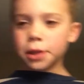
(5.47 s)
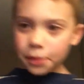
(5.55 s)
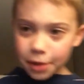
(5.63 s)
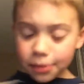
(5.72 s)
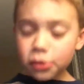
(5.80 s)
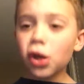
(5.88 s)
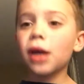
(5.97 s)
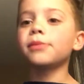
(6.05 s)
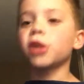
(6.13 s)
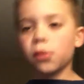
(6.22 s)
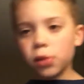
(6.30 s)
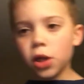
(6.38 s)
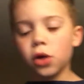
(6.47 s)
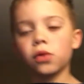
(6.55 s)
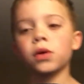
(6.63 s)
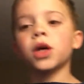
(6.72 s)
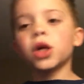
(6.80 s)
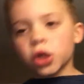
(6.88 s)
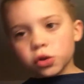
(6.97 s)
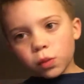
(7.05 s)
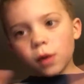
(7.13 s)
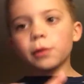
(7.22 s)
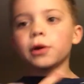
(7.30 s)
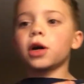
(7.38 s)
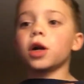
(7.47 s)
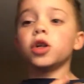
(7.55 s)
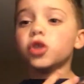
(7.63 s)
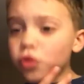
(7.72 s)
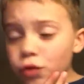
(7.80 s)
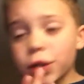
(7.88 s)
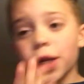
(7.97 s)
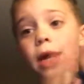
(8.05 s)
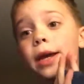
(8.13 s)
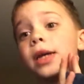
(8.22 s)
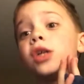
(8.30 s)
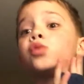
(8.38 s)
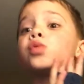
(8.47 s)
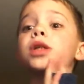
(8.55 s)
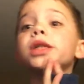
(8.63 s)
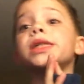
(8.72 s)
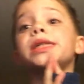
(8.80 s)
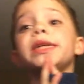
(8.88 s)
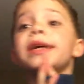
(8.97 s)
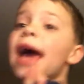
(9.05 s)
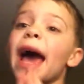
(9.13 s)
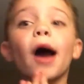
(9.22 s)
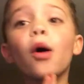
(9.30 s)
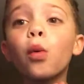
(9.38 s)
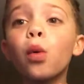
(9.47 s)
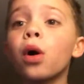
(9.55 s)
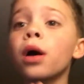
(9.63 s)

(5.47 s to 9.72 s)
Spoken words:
subscribe down below. So what we are going to do today is we're going to see how